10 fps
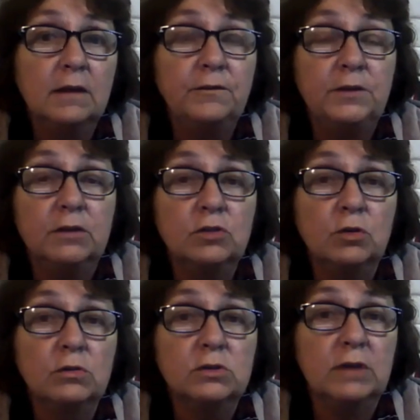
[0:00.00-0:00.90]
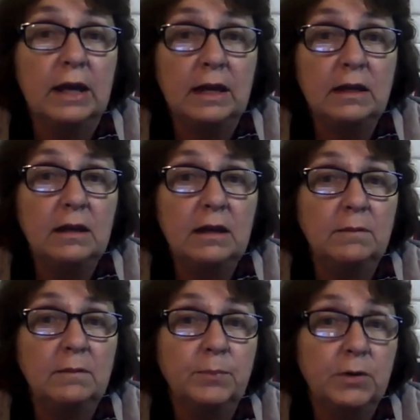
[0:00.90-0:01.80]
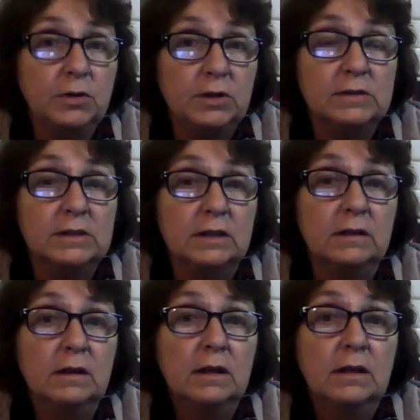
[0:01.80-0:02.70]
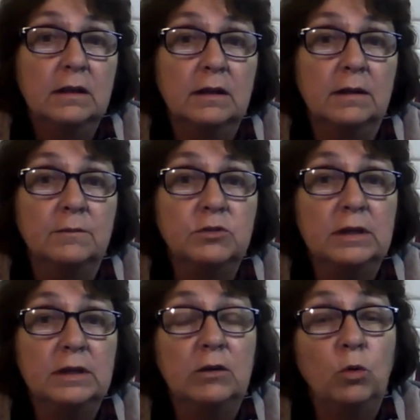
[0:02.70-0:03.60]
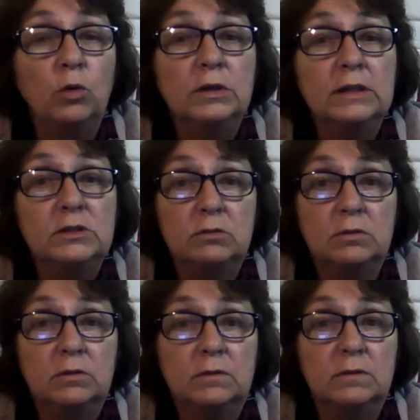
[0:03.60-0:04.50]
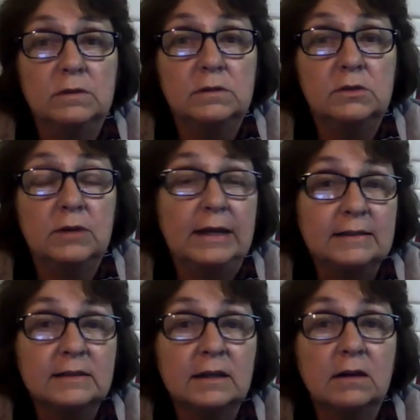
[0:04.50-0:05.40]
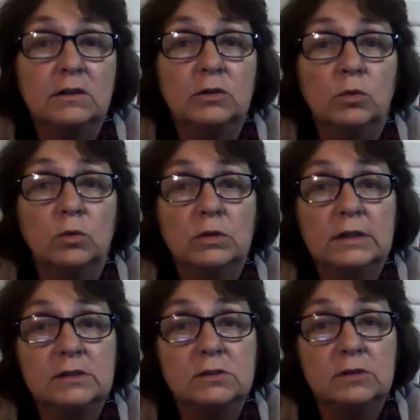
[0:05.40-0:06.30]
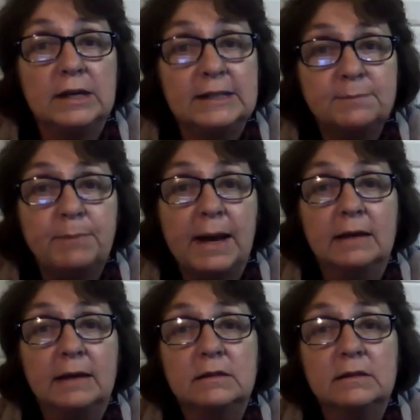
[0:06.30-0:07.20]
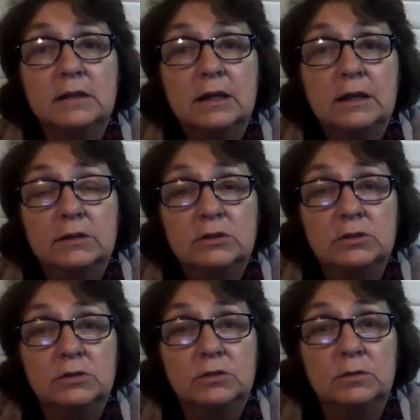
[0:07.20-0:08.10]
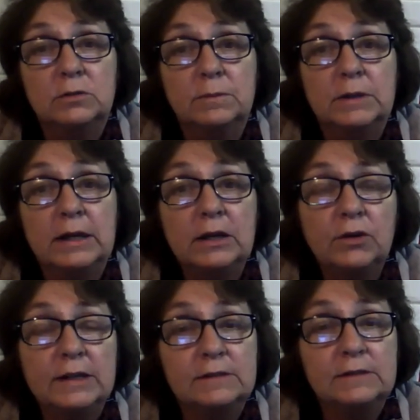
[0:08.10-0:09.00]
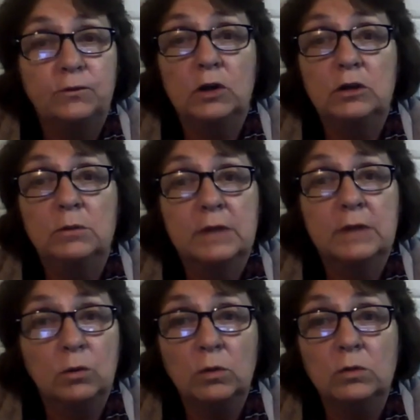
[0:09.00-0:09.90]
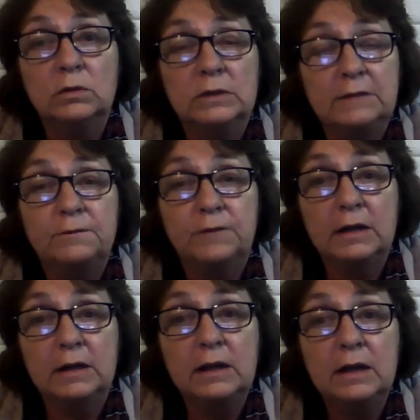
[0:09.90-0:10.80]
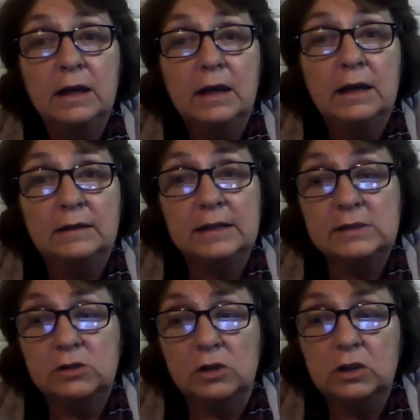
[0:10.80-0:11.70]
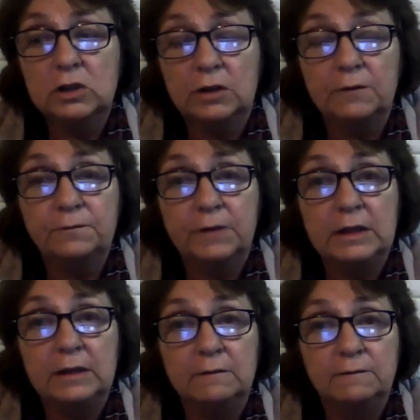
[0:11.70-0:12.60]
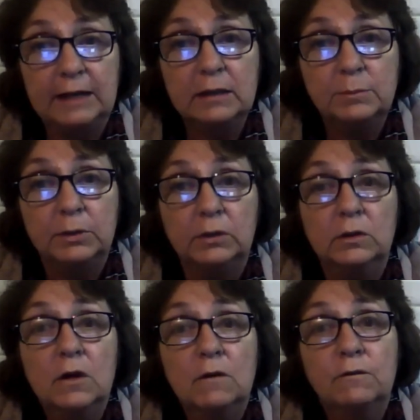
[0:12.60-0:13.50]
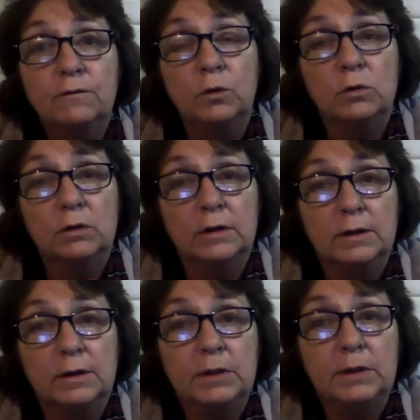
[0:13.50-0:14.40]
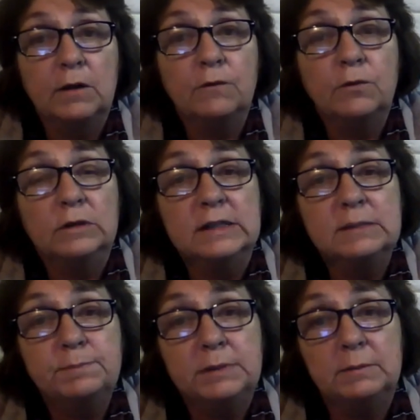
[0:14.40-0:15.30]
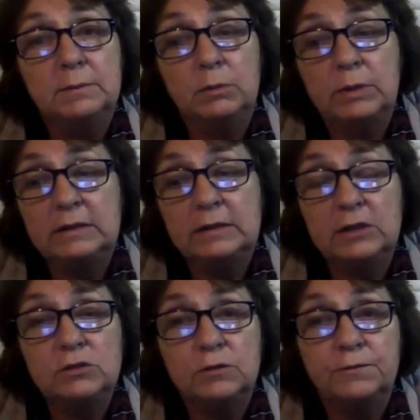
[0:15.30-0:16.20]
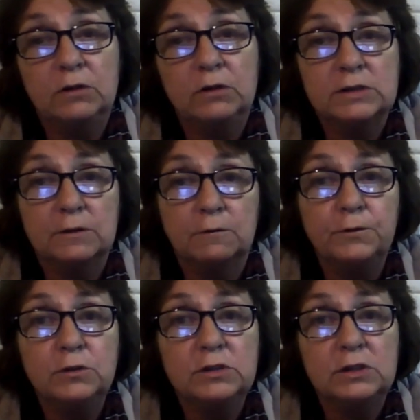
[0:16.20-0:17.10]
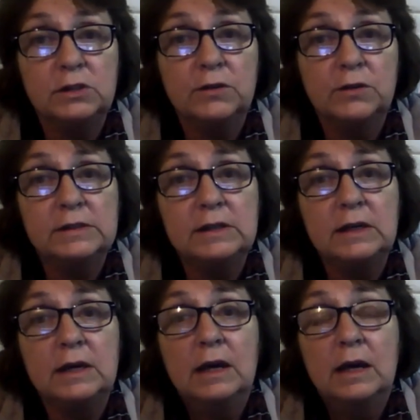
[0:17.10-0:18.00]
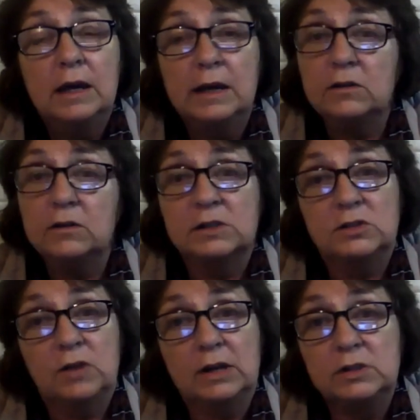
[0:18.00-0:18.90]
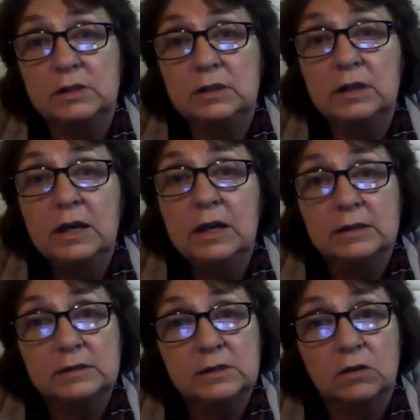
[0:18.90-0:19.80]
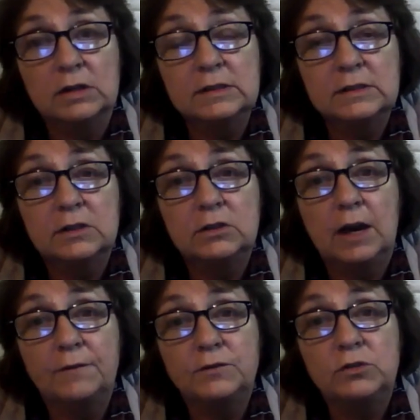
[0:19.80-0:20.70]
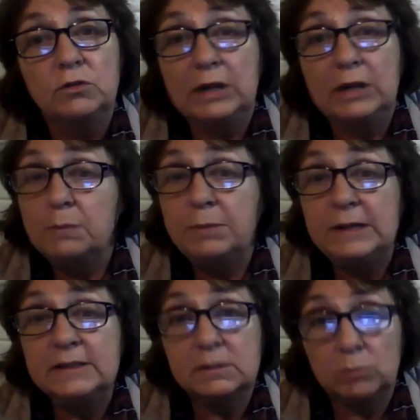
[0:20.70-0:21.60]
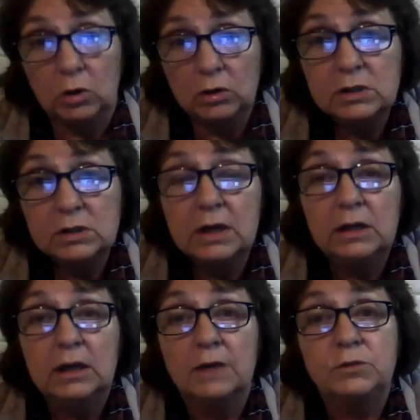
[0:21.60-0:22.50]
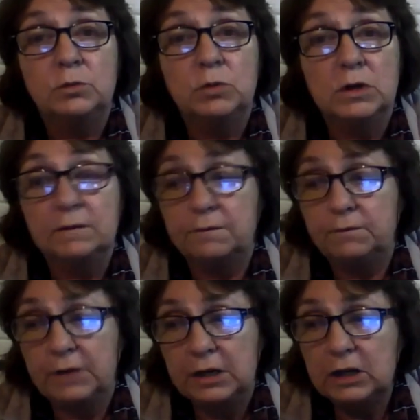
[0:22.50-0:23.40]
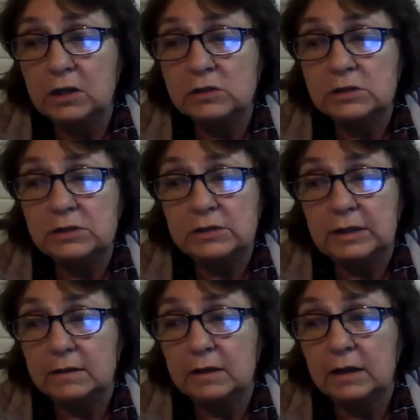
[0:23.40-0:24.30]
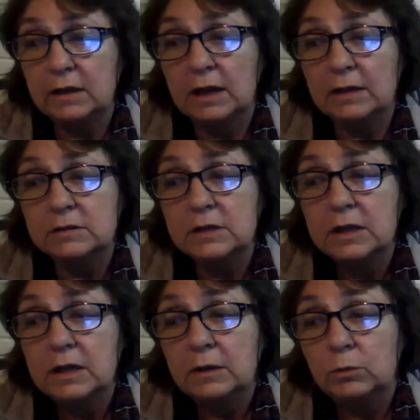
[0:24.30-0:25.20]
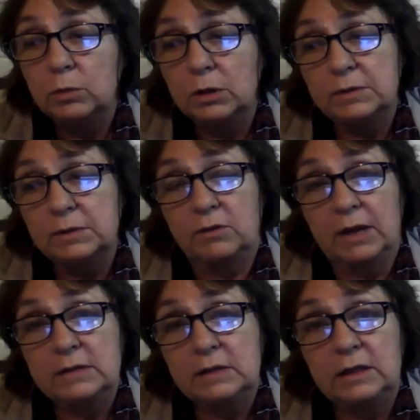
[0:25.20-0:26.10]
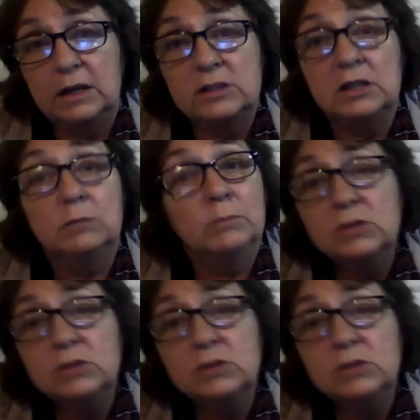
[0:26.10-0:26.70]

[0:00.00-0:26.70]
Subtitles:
If you talk to any producer, in order to excel, in order to expand, to increase volume, they all need funding. There's not a lot of funding available for this. We tend to focus on food security and construction and so on. So you have to really be smart. You have to work very closely together and work with great dedication.